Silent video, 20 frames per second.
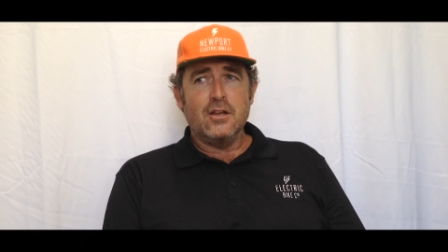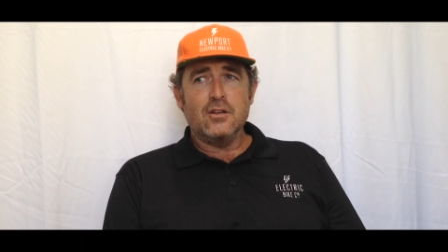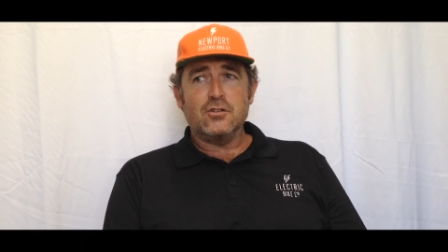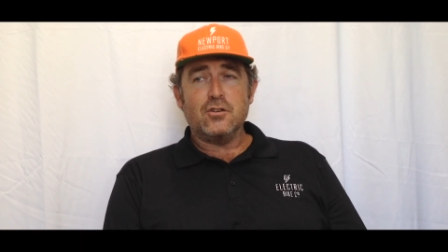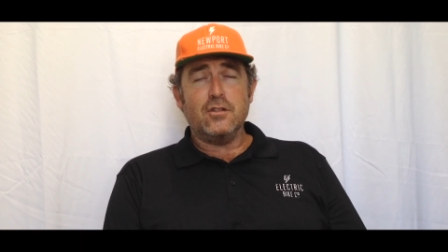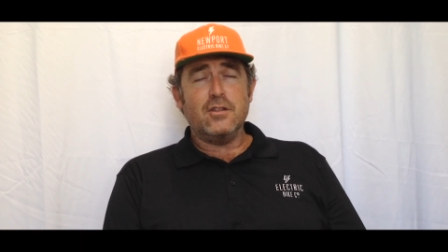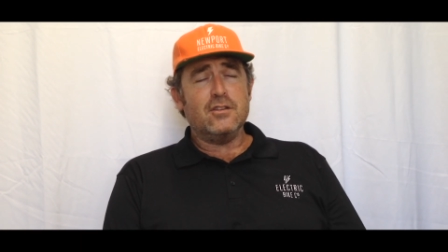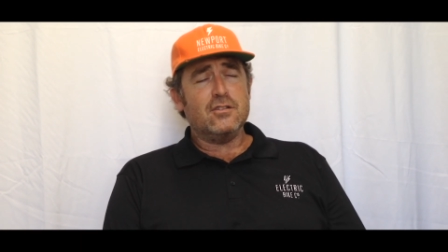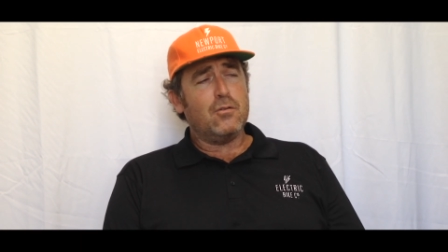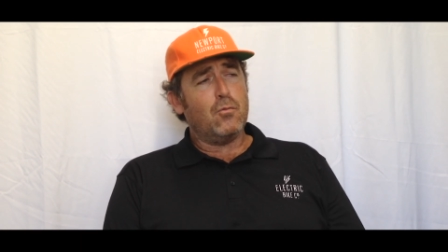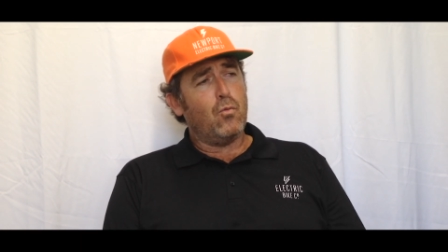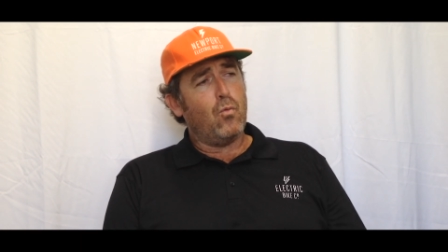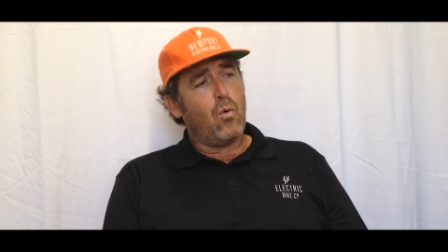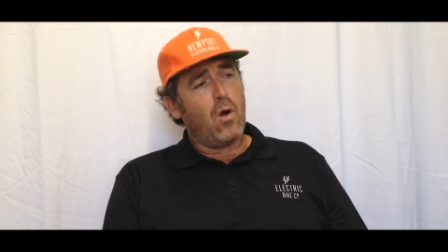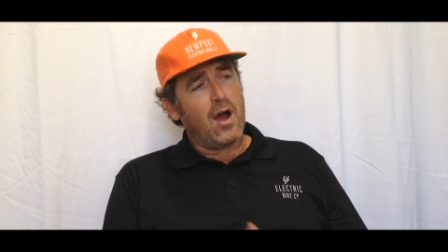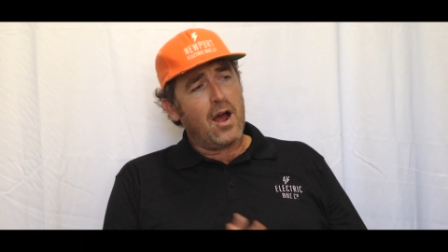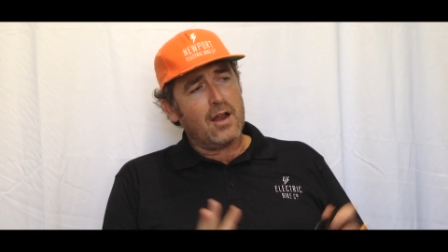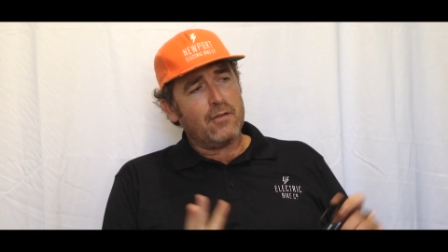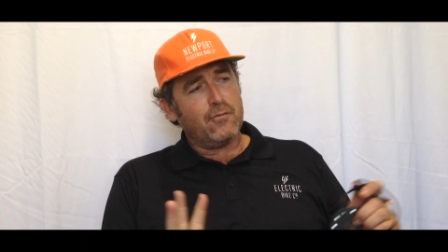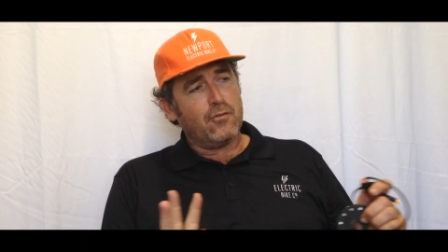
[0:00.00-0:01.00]
So there's a
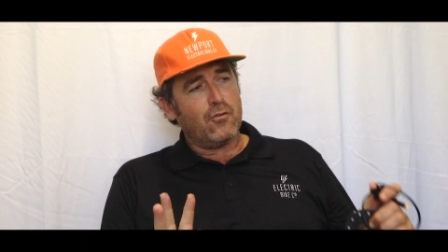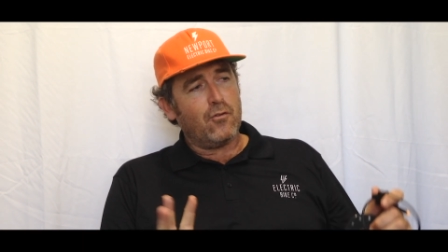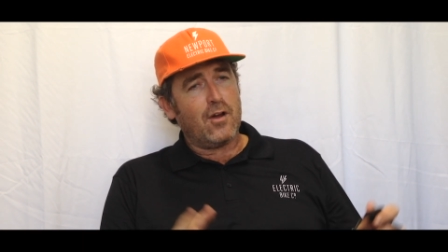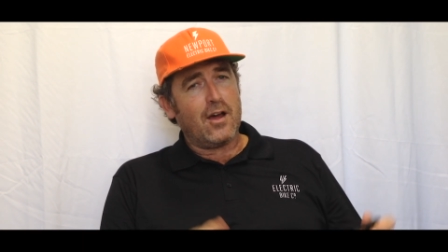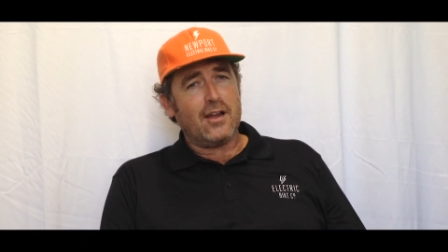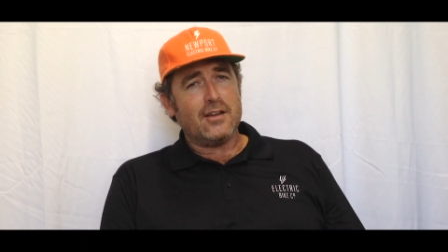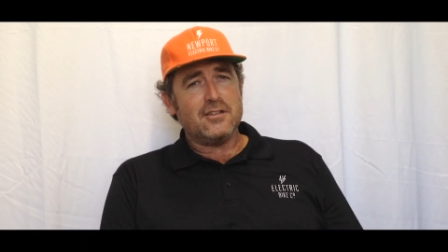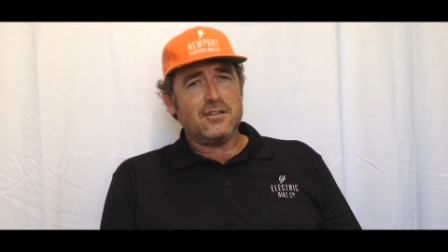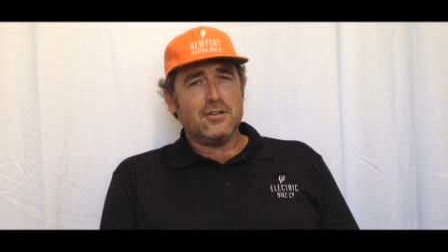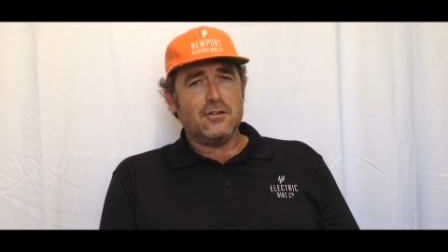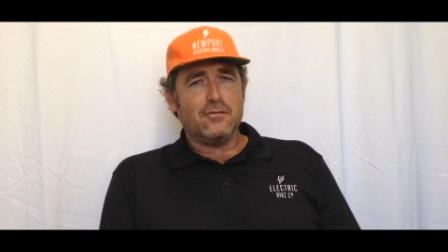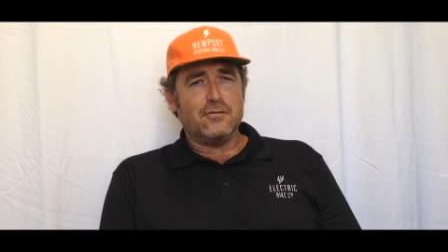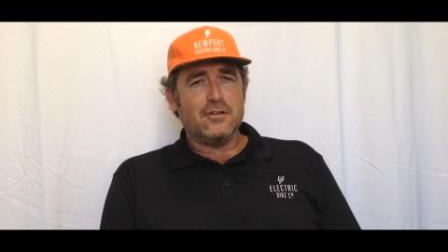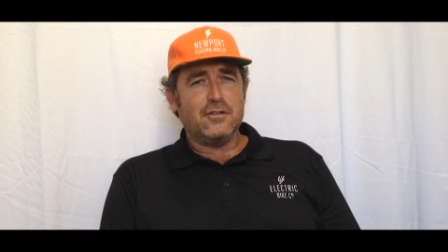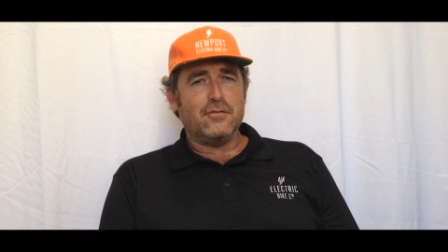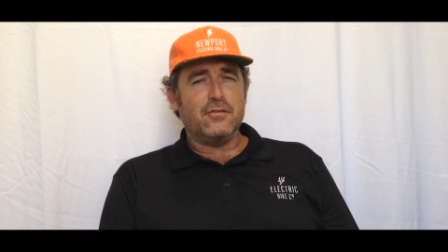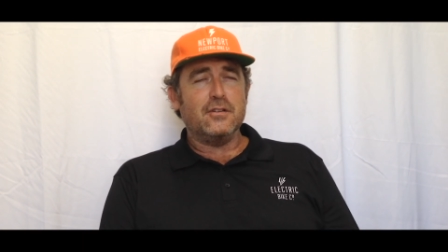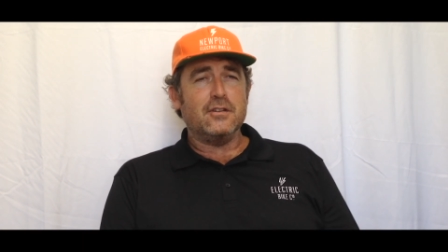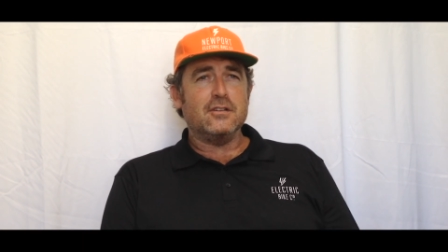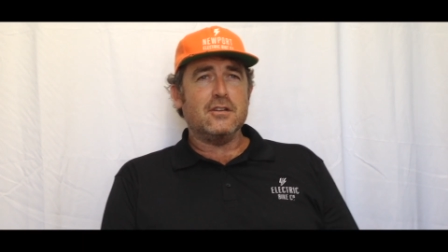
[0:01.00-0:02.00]
wide variety of
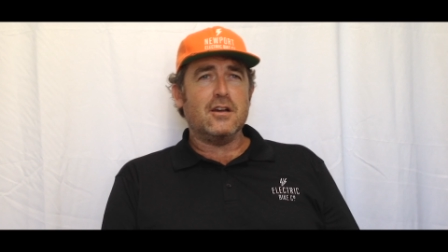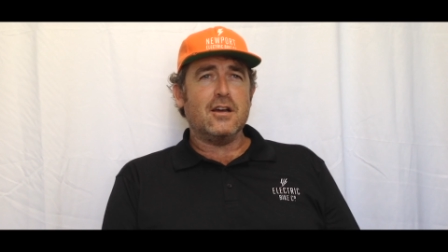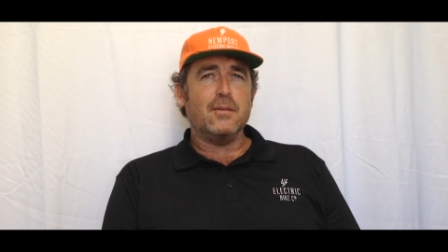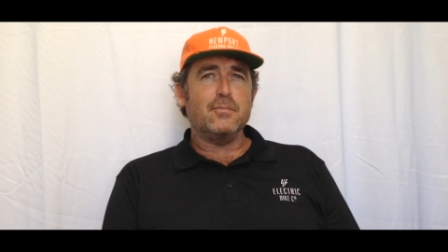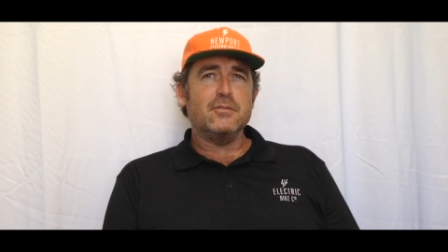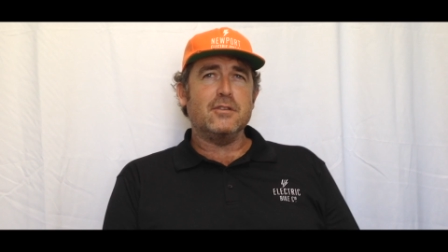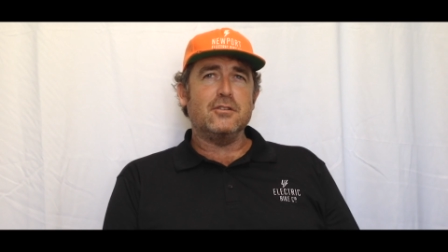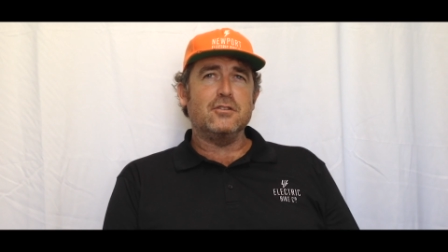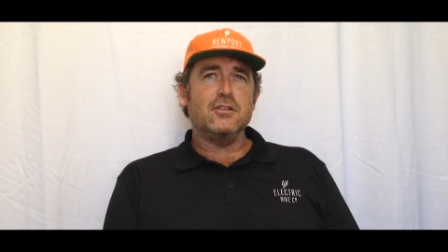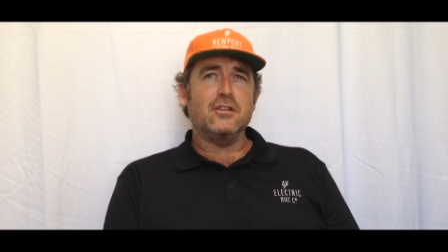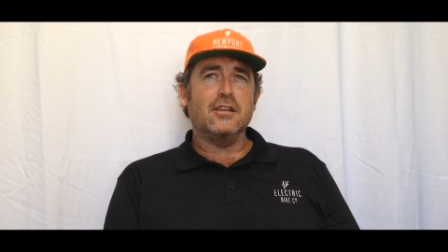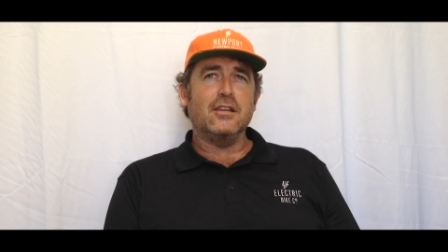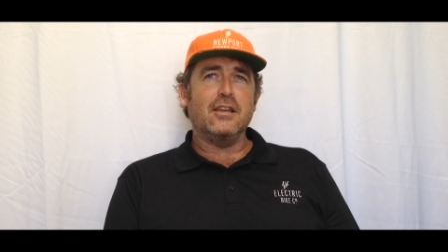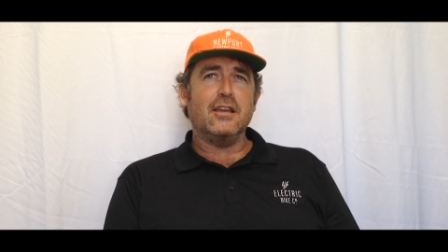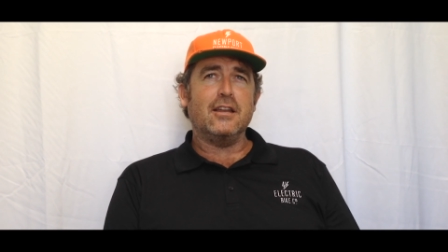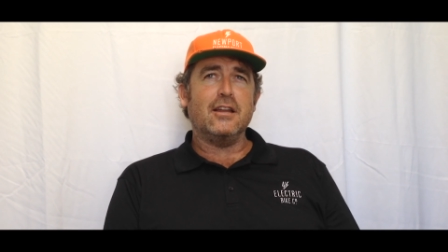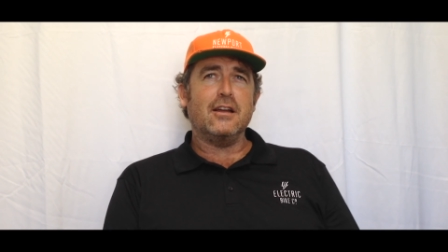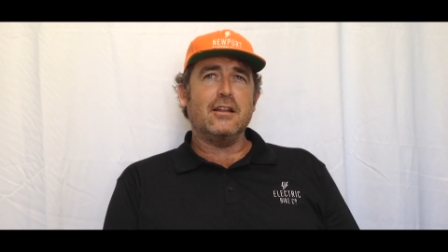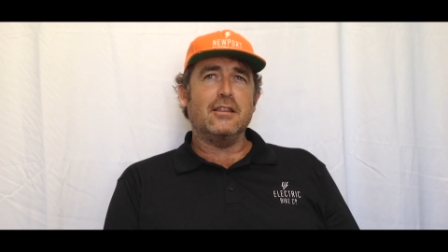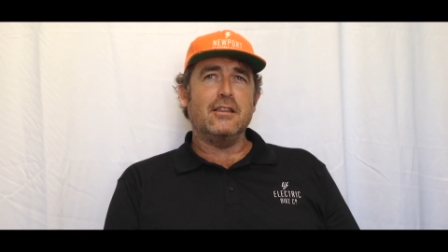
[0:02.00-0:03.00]
different types that you can
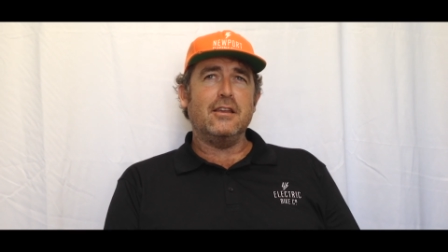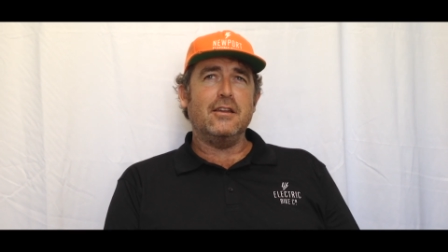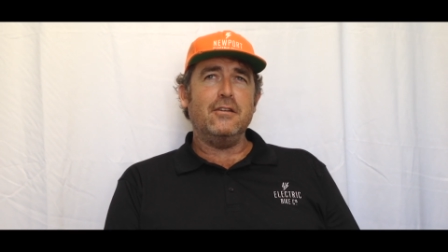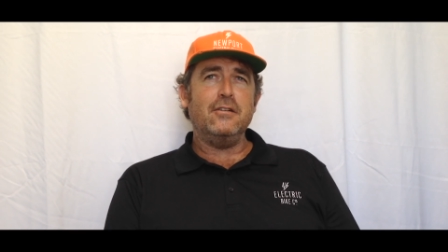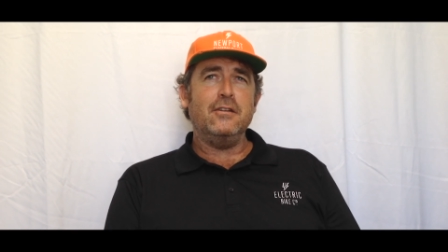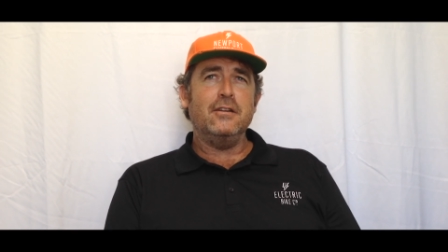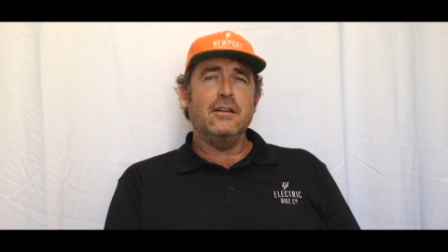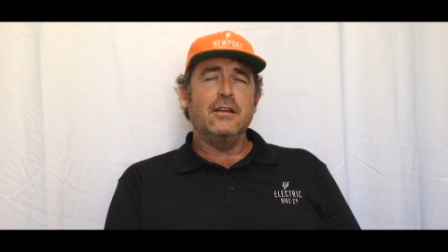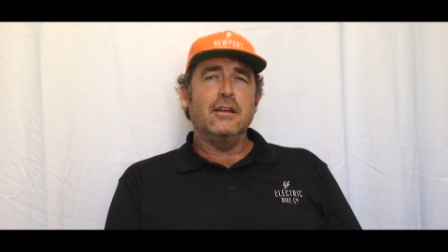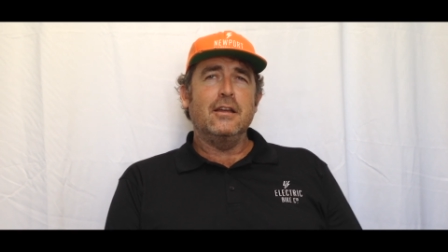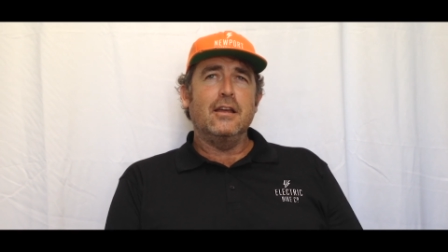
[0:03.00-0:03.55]
get out there